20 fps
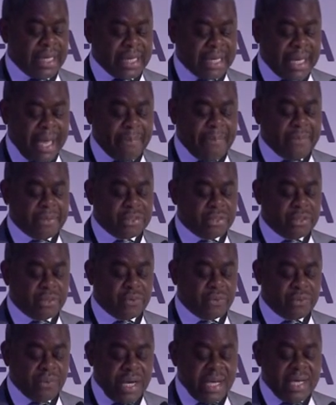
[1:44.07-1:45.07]
Capital
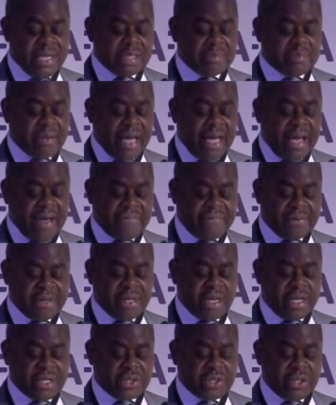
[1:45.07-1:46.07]
raised by
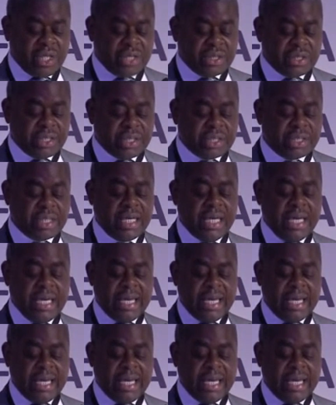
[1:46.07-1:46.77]
African exchanges